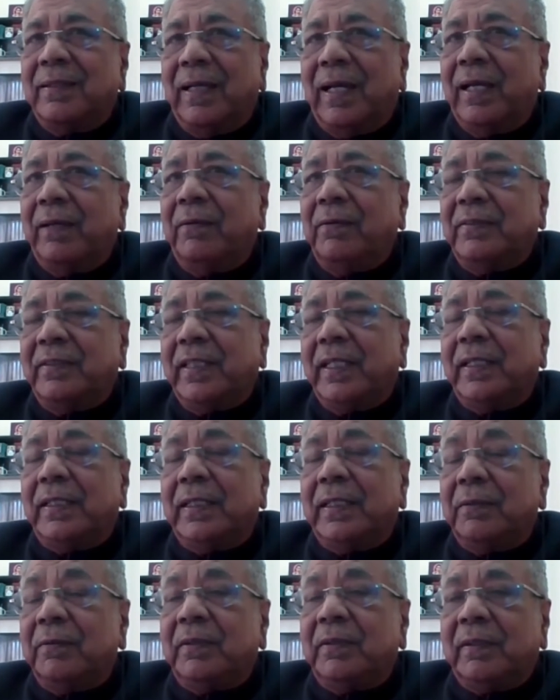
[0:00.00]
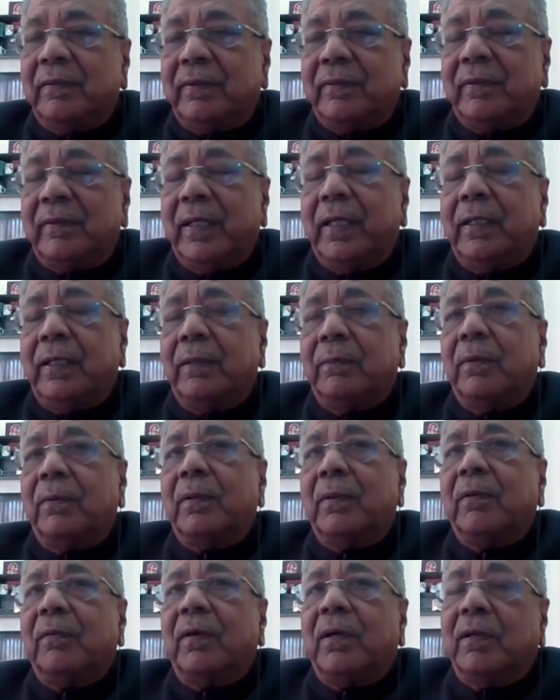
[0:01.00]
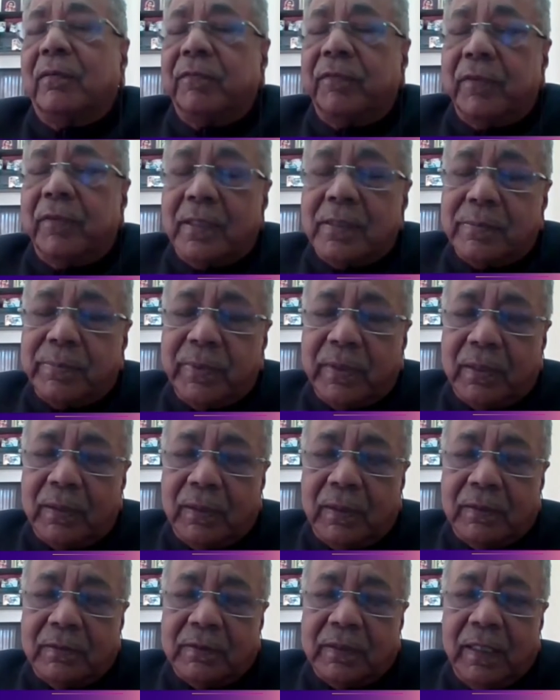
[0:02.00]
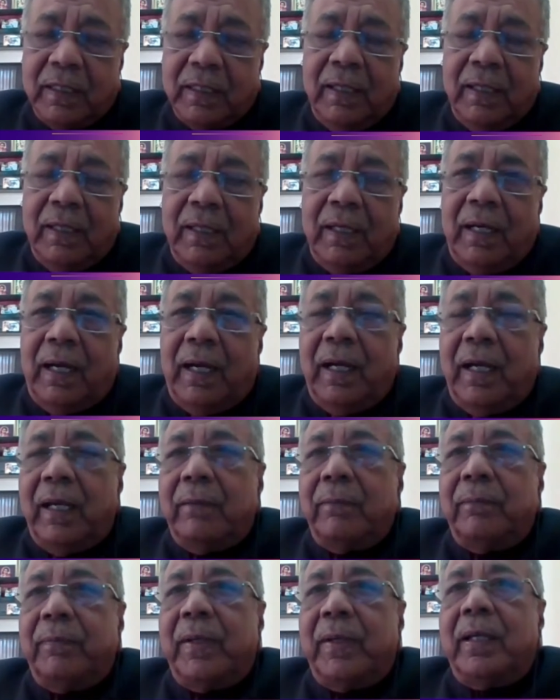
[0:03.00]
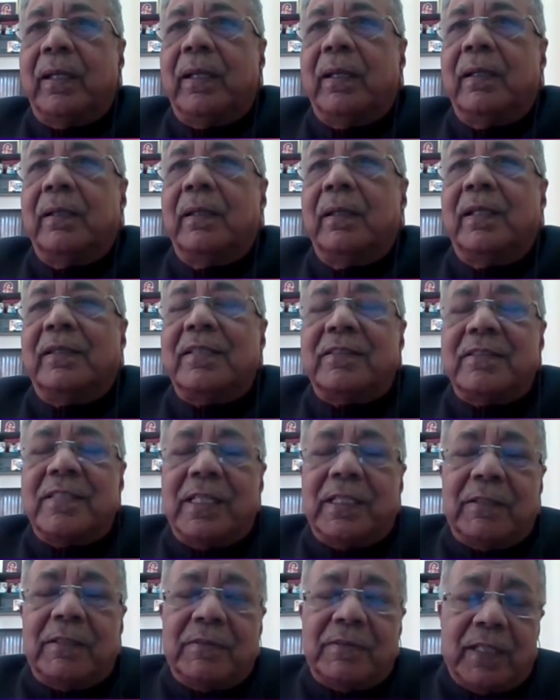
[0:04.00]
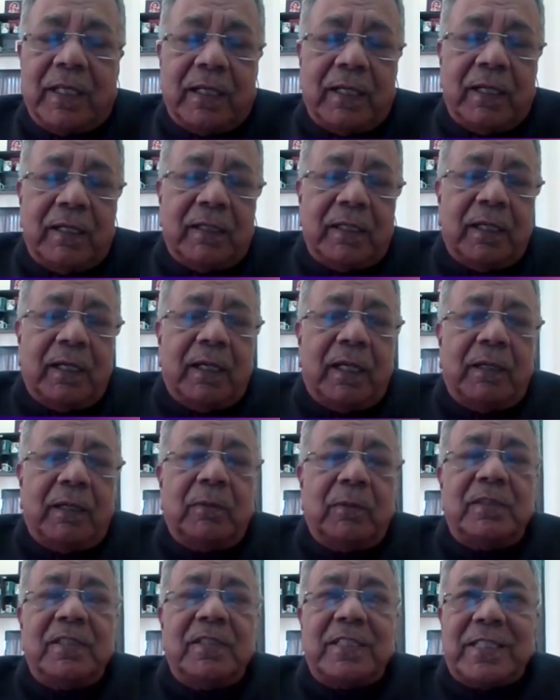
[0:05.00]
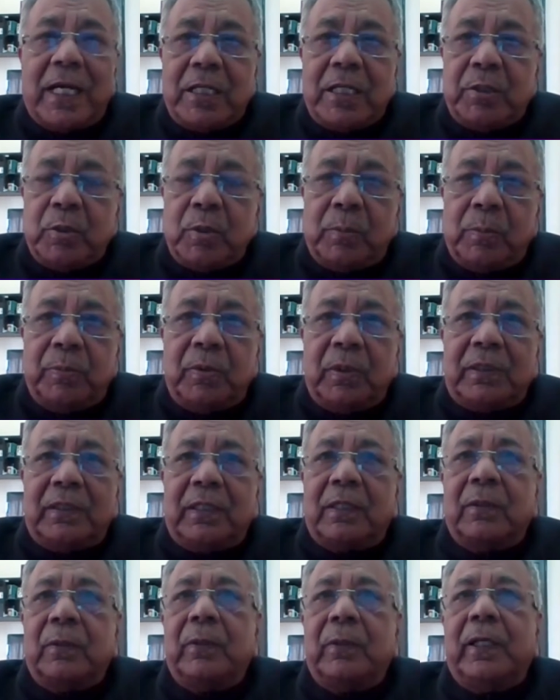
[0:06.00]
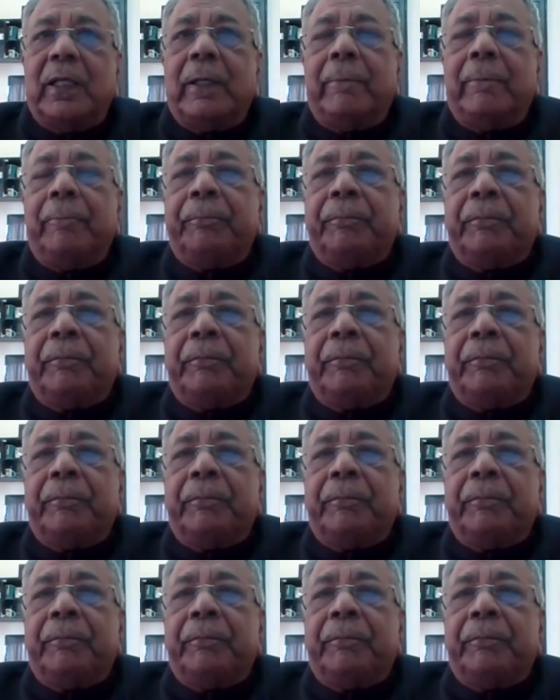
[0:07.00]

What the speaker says: I will say that with a great amount of confidence because I have been a legislative secretary and I know the statute book thoroughly.